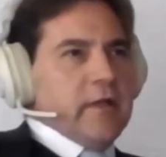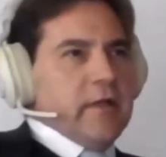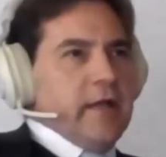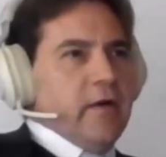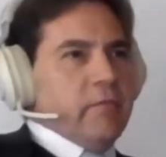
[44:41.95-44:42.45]

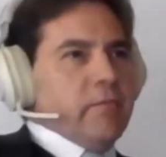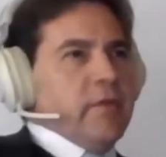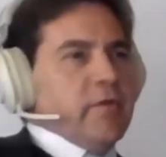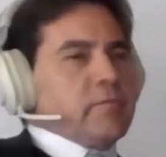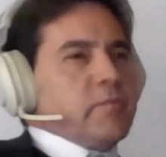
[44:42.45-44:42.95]
Now,
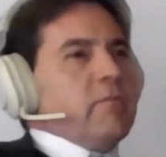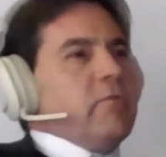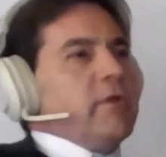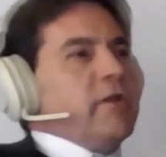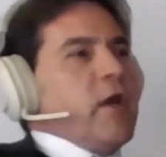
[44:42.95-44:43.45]
there was
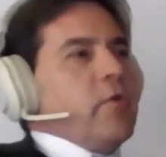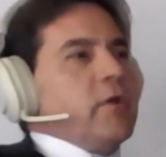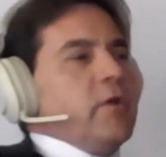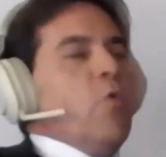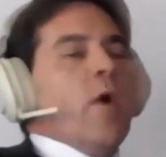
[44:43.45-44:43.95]
probably
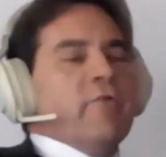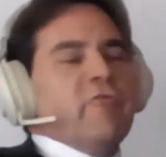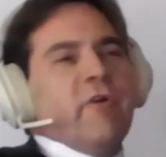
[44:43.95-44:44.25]
only one